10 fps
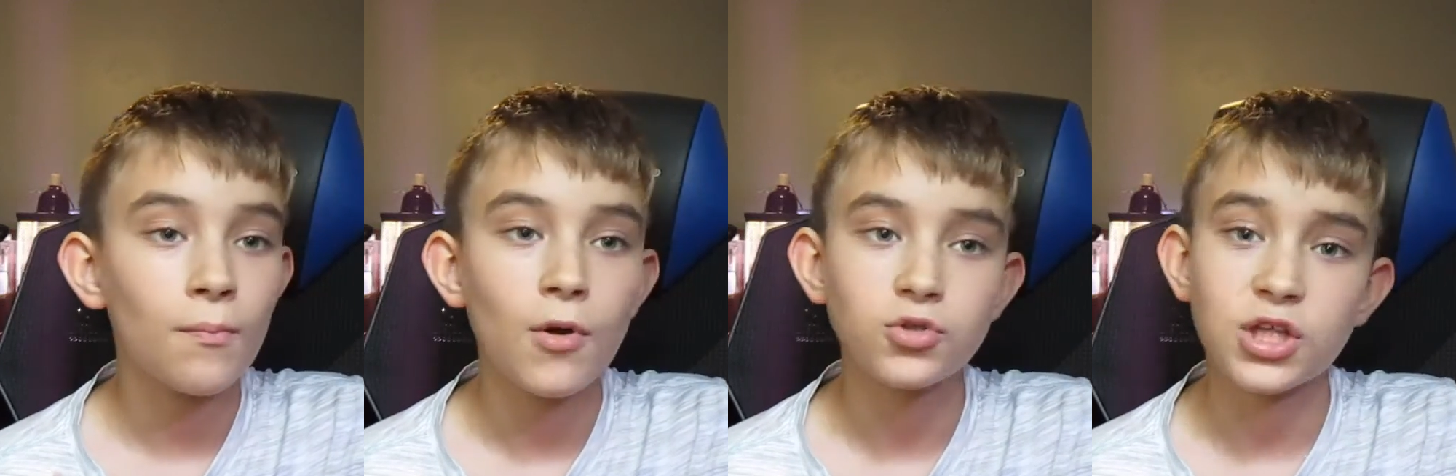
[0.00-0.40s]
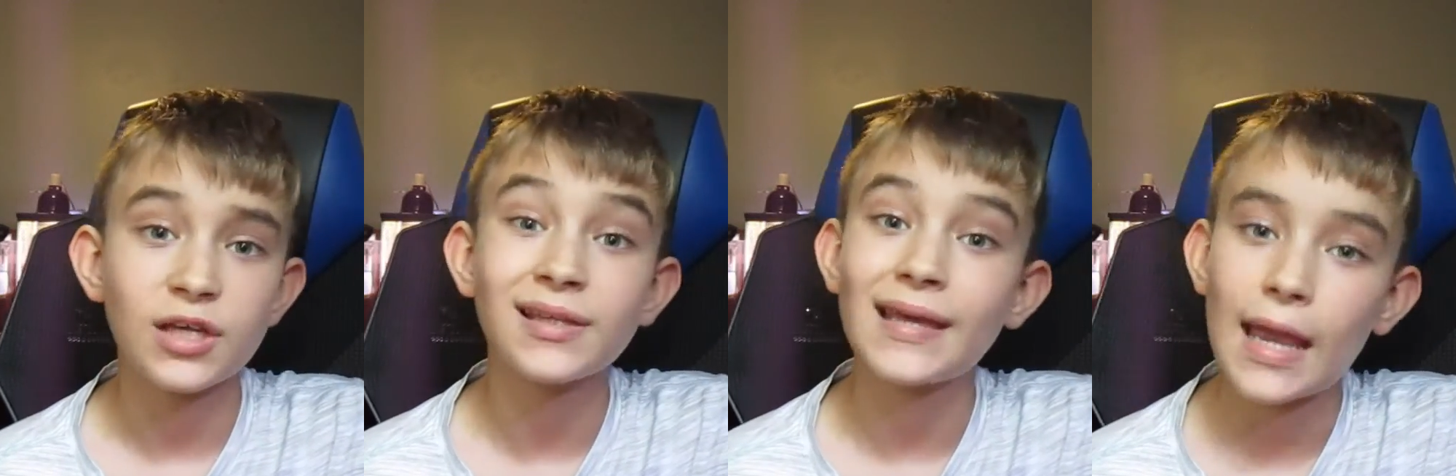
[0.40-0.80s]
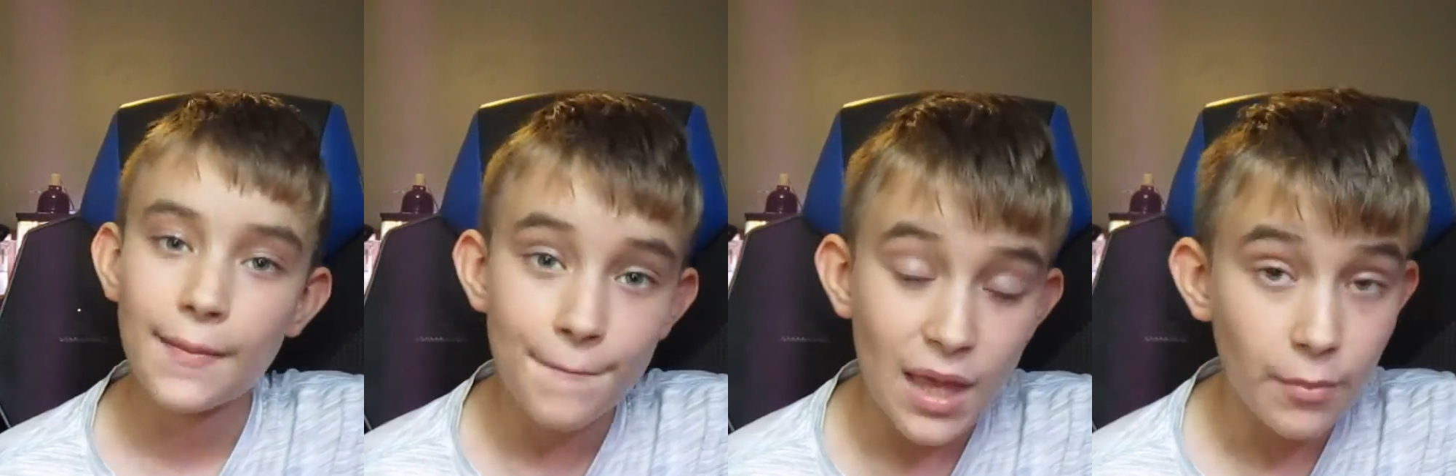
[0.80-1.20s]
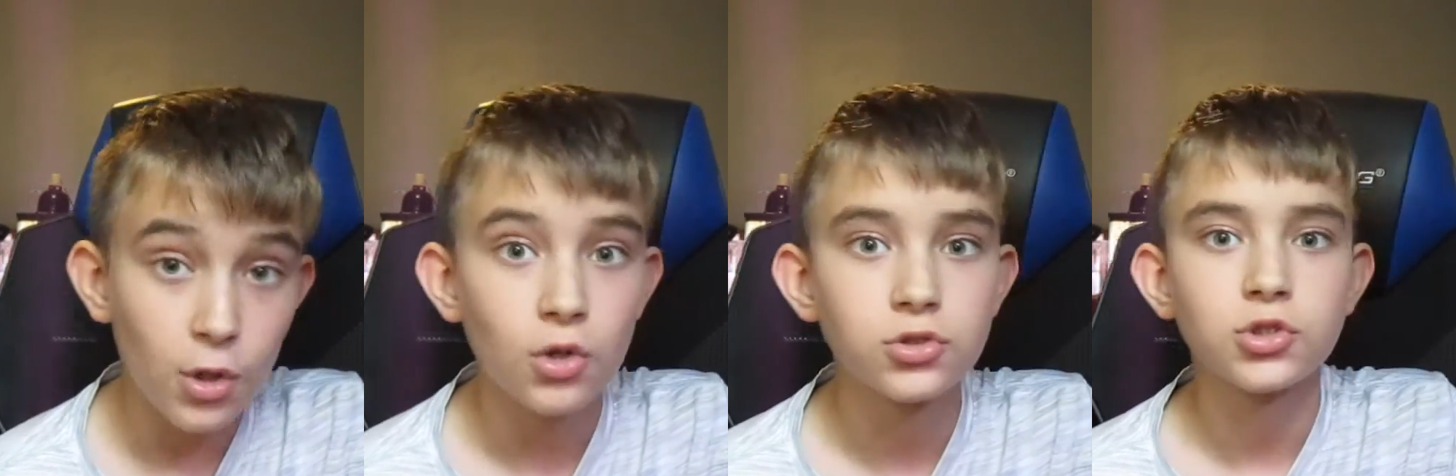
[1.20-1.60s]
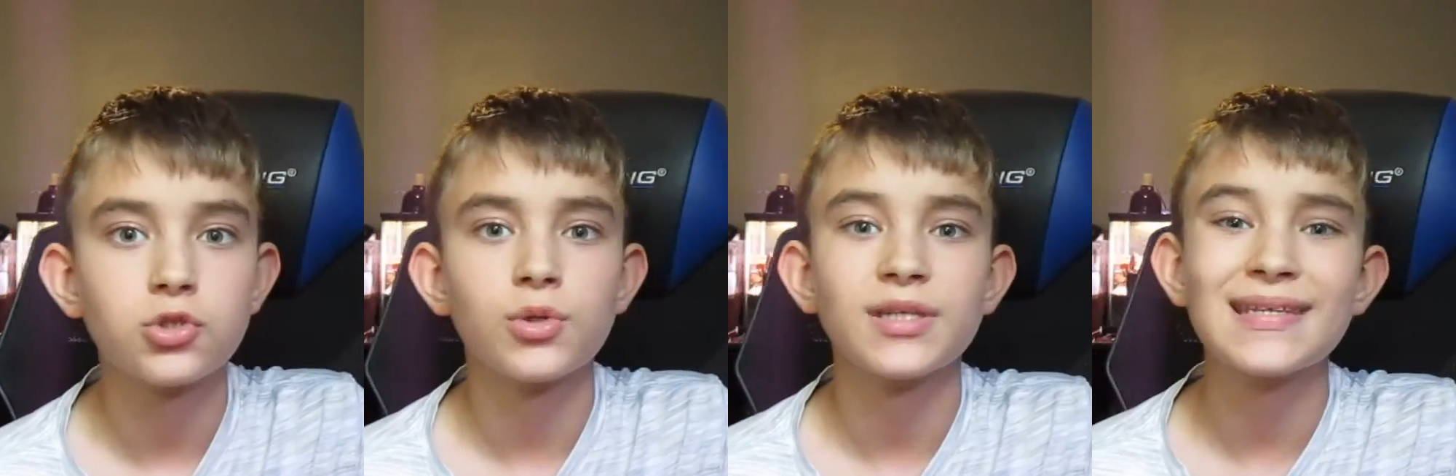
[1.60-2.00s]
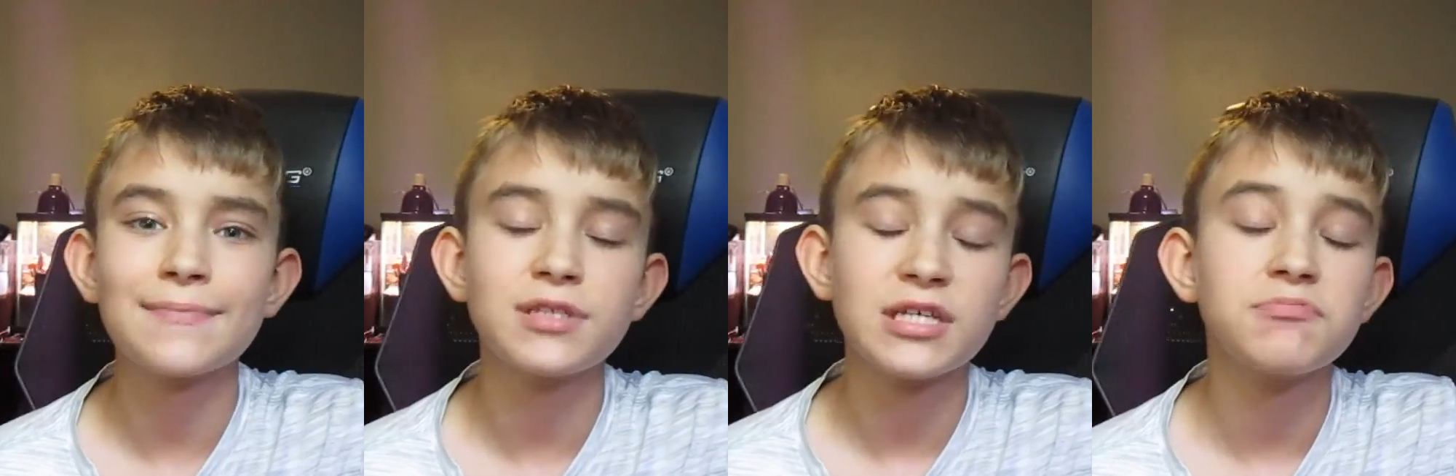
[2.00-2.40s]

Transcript: most likely a mammal, goes into a deep